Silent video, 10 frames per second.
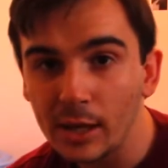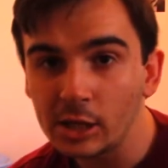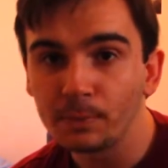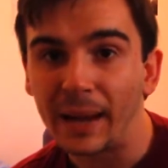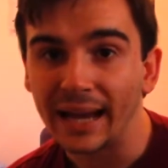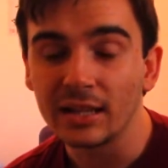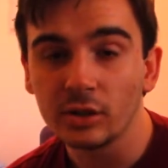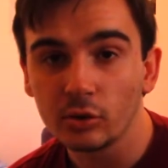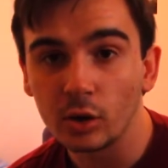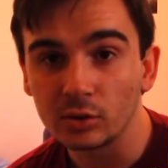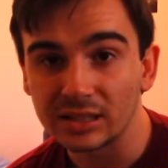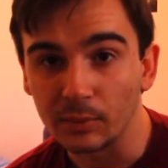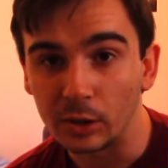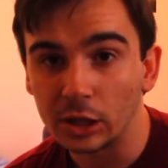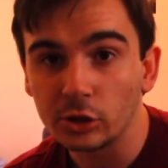you're packing to go
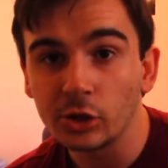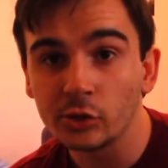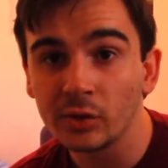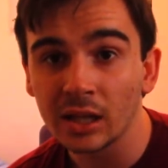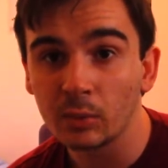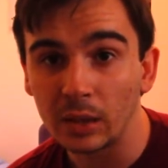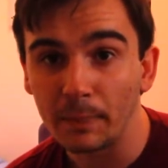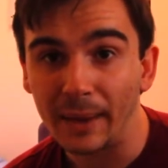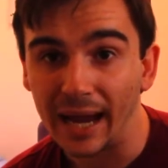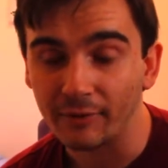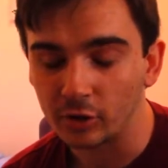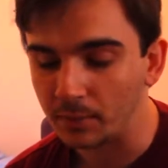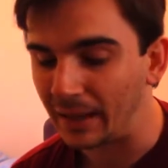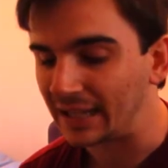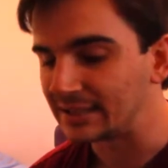somewhere, you really wanna pack for the
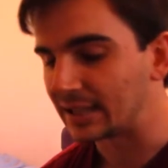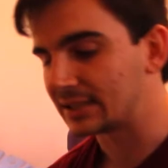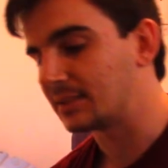basics.